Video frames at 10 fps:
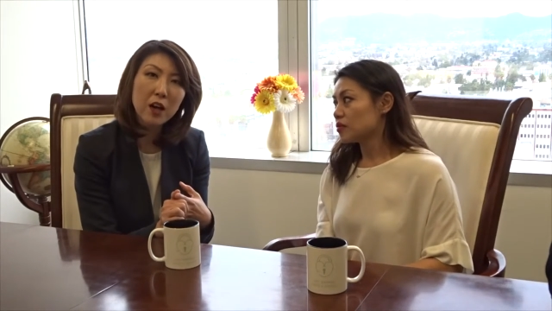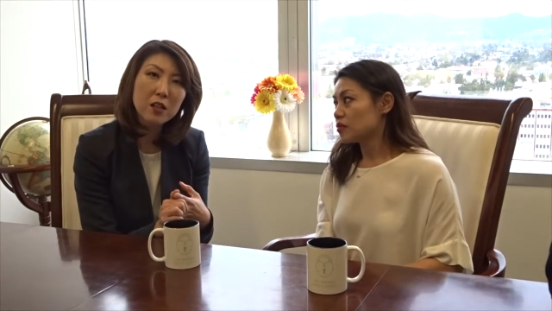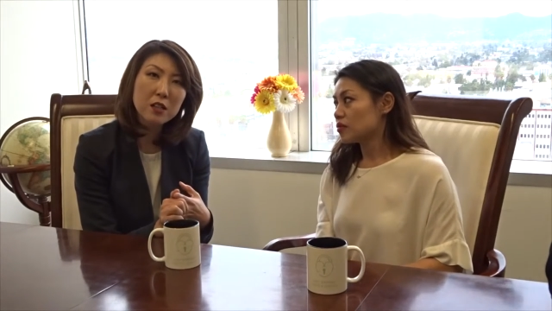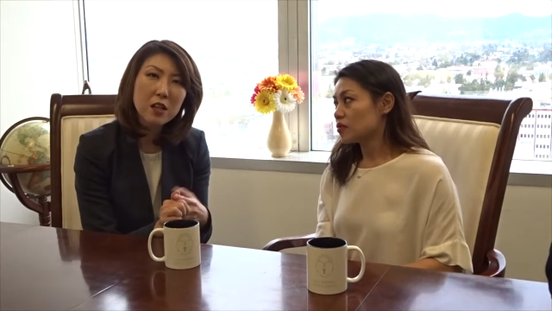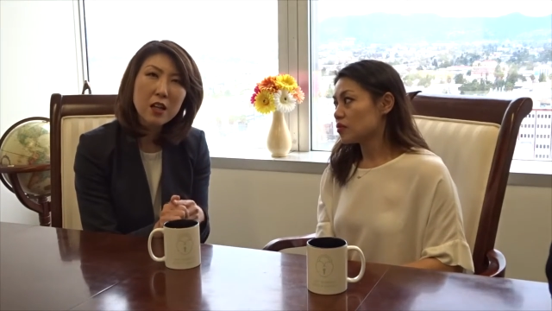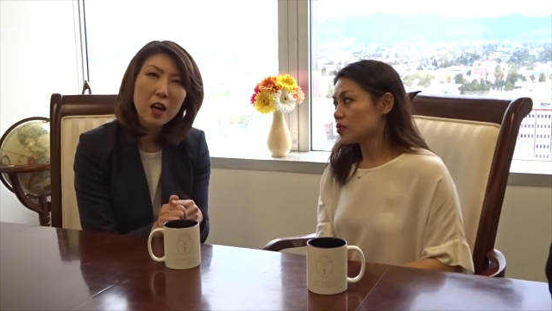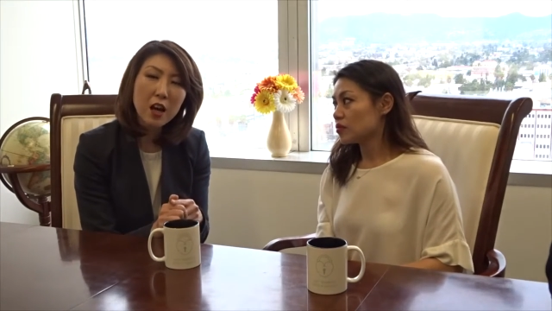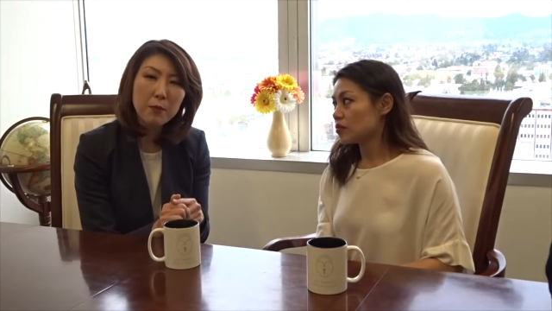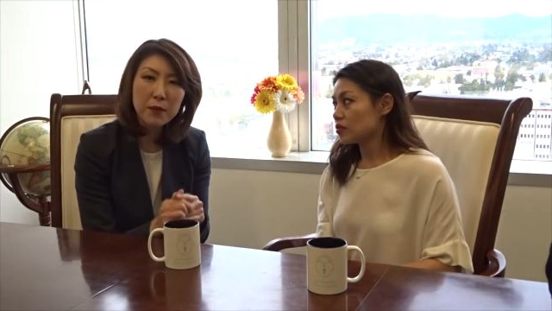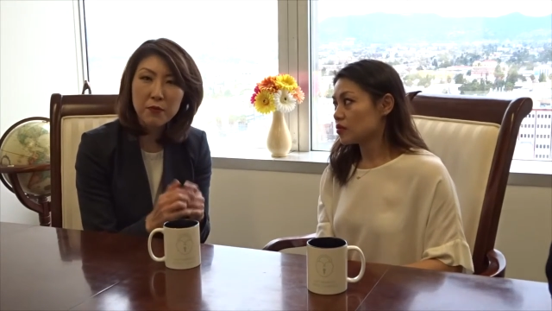Speaker 1: about
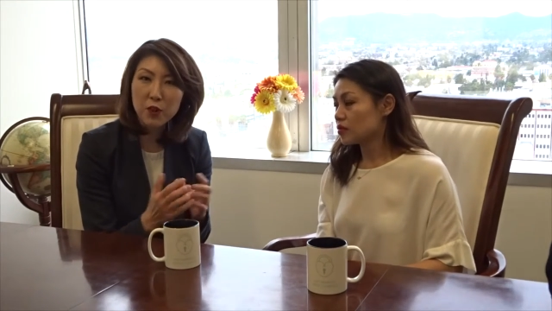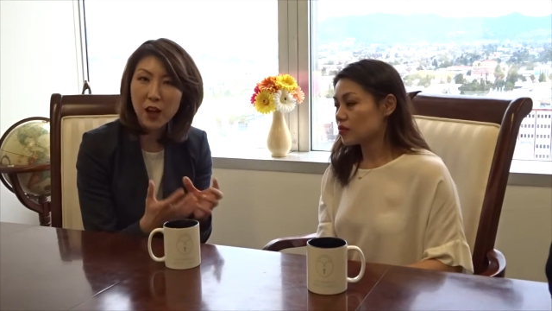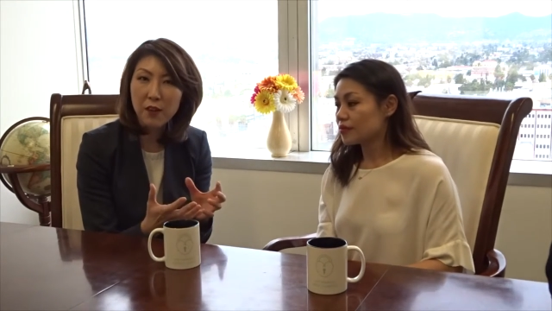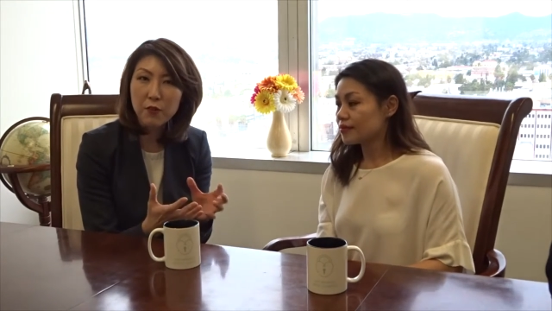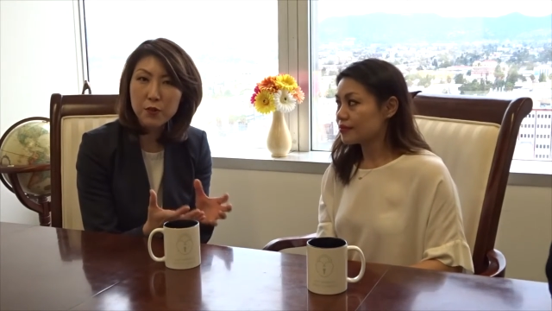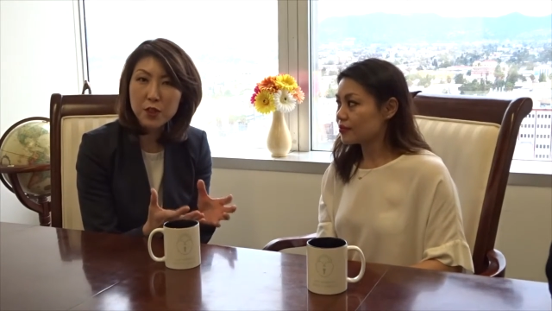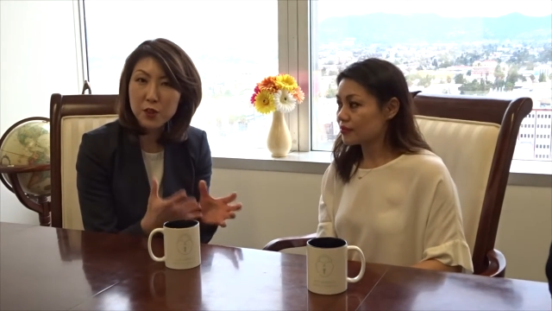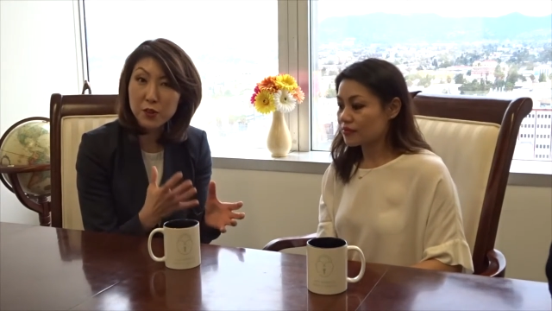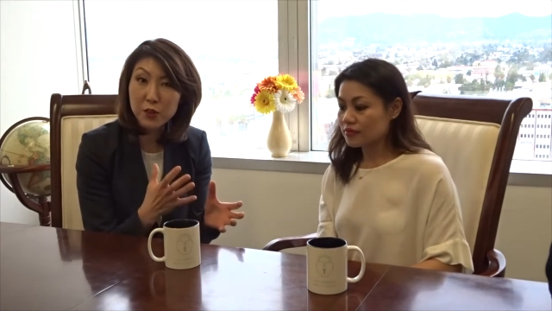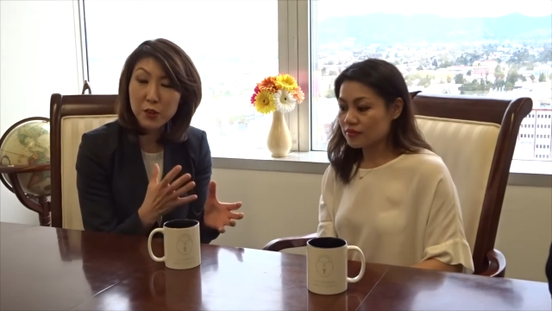if you have
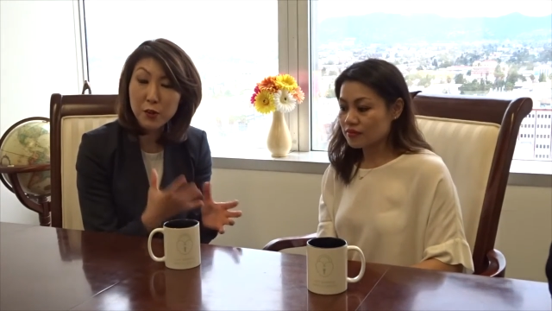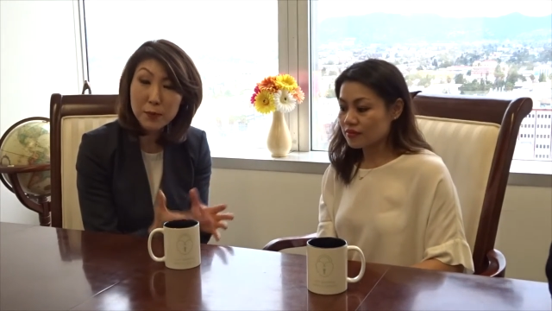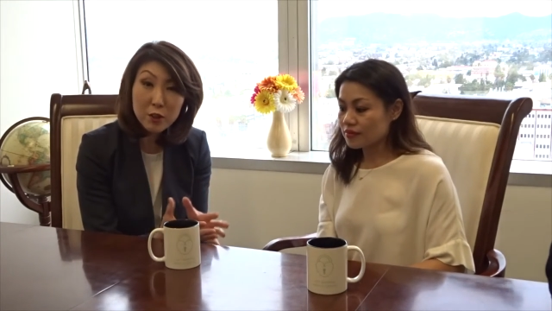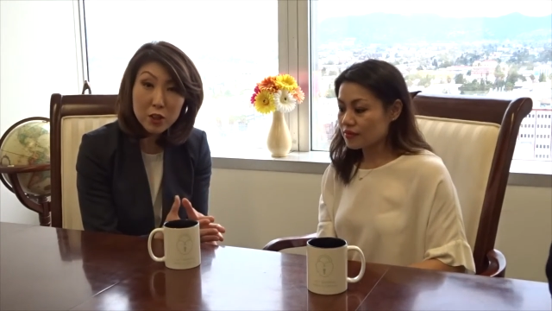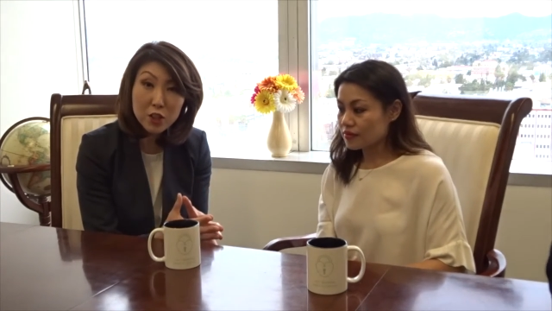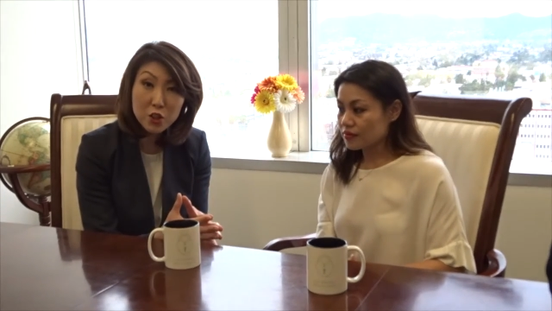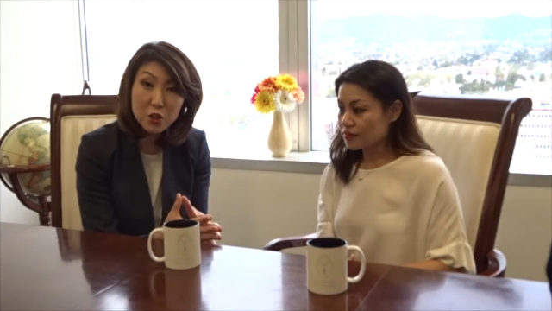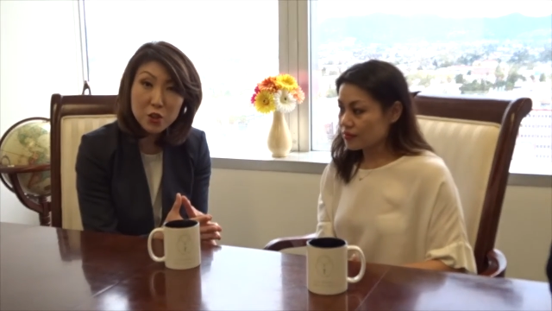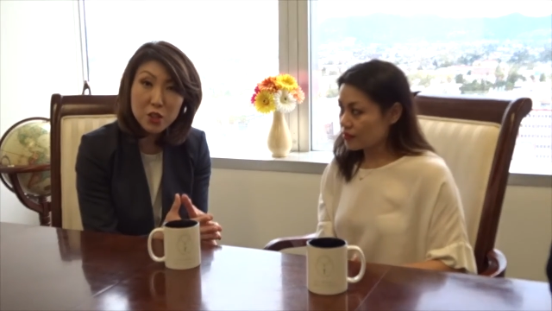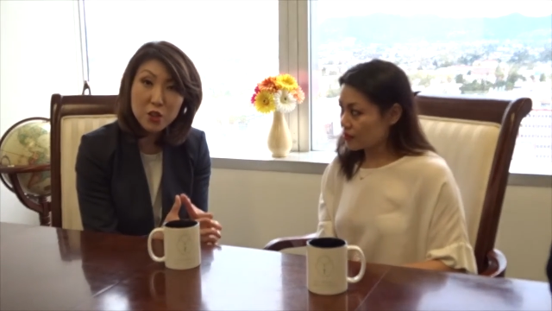certain criminal
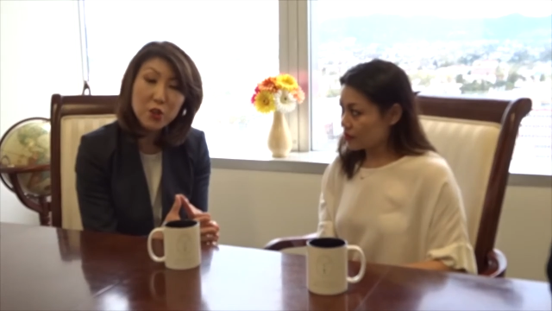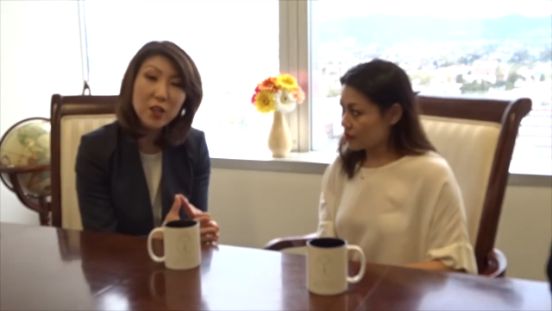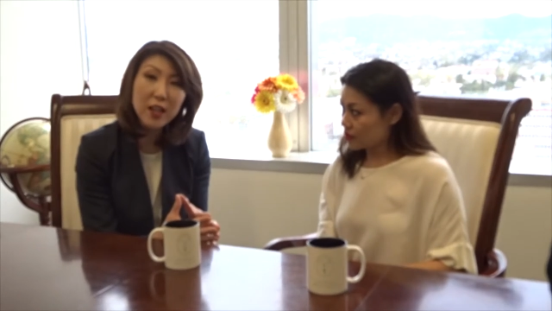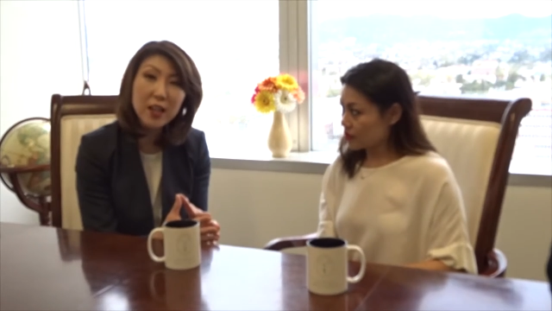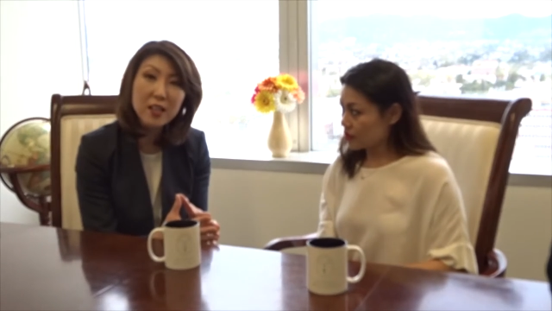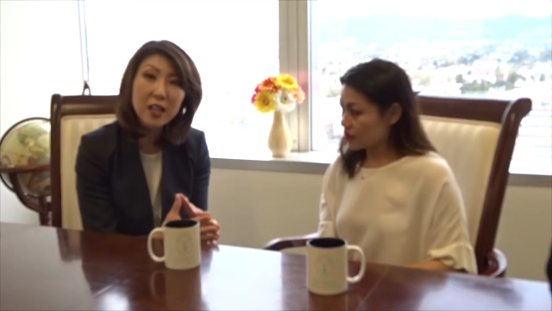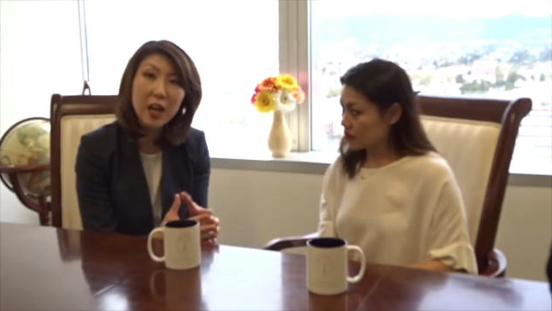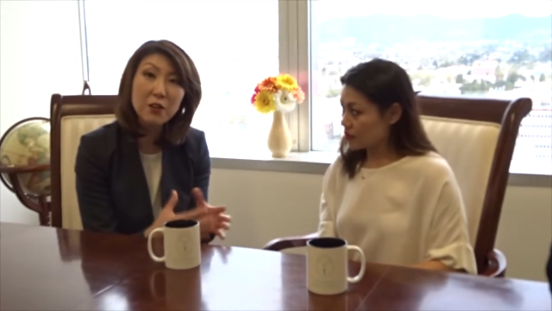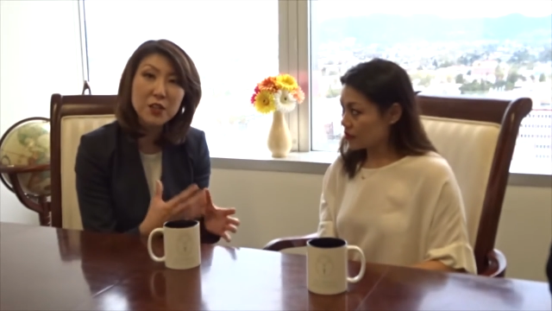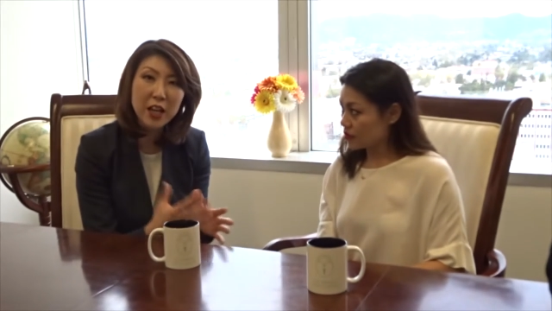issues in your case,
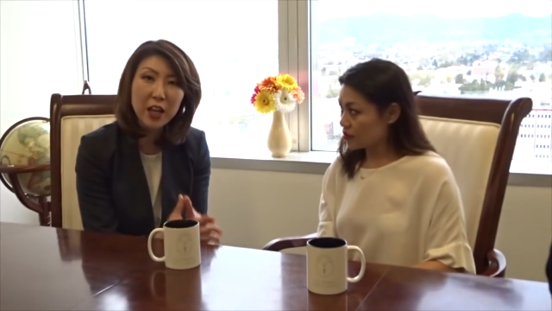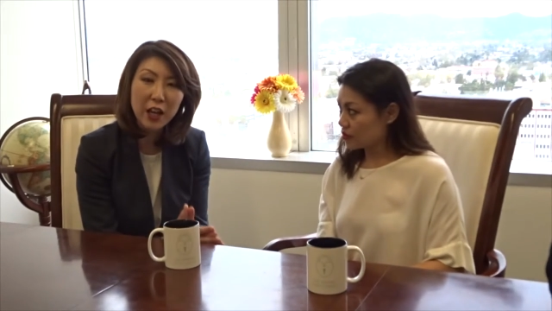how to